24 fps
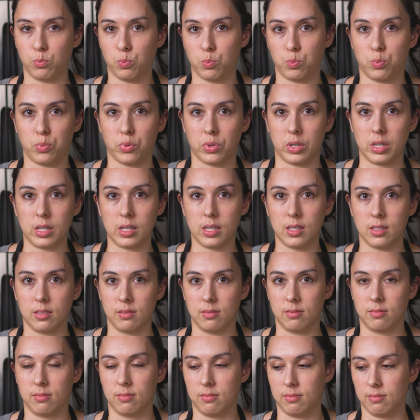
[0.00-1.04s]
pretty
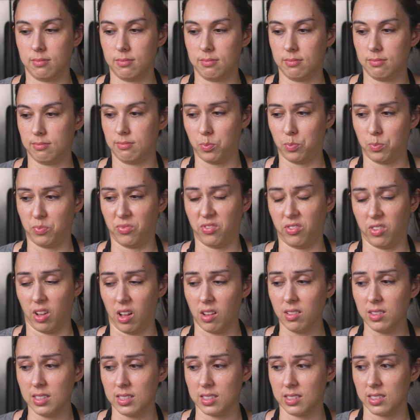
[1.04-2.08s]

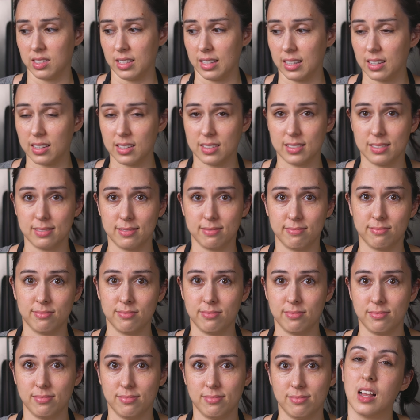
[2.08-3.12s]
flawlessly.
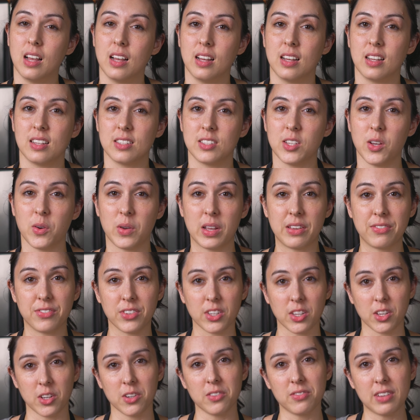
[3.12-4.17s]
So if
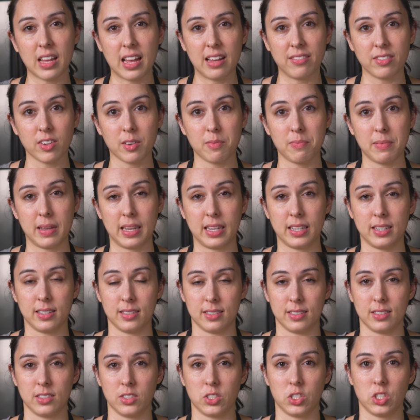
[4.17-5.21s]
you've ever made
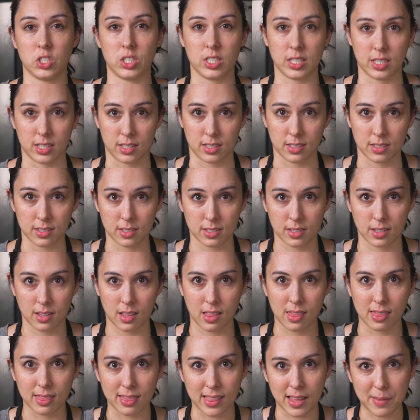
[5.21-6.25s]
cheese,
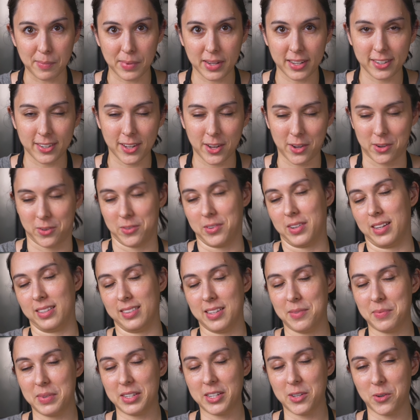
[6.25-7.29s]
let me know, and
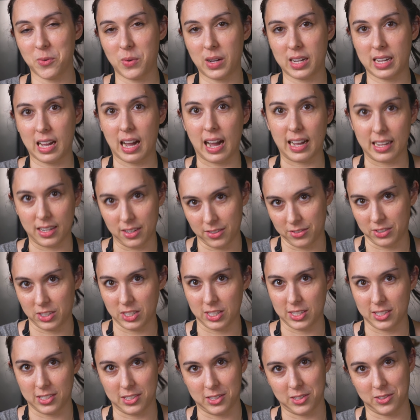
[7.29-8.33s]
let me know what kind of
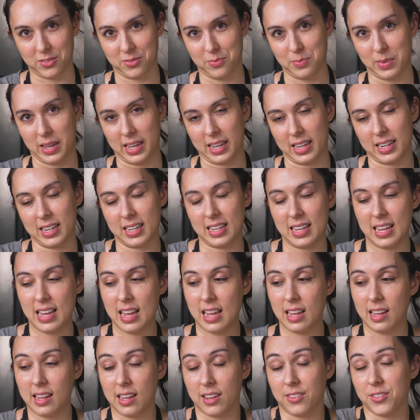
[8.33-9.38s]
cheese you've made.
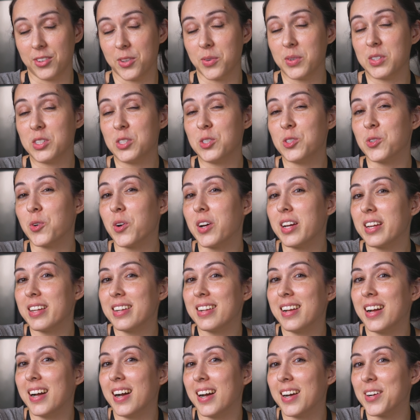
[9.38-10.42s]
If you enjoyed
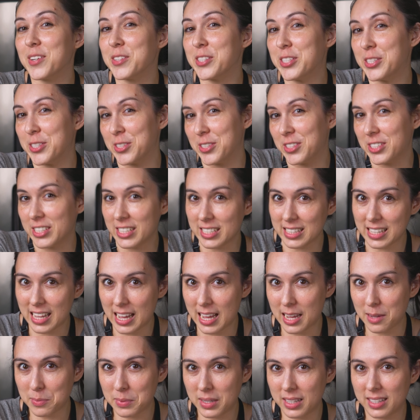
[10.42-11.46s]
our Sushi
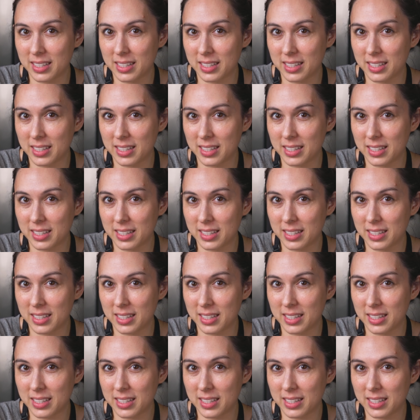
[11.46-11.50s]
Lab,